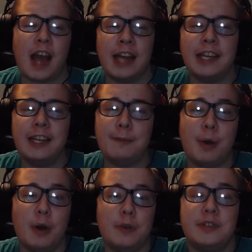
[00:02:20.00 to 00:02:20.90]
get a
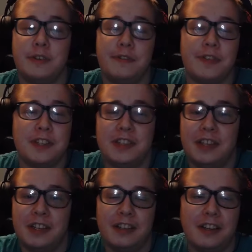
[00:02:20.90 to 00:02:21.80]
poster of this
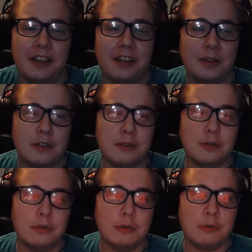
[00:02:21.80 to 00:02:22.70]
shit, like,
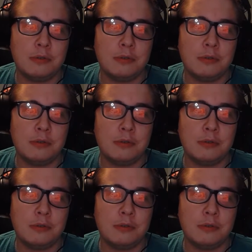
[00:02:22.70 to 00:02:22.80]
ooh,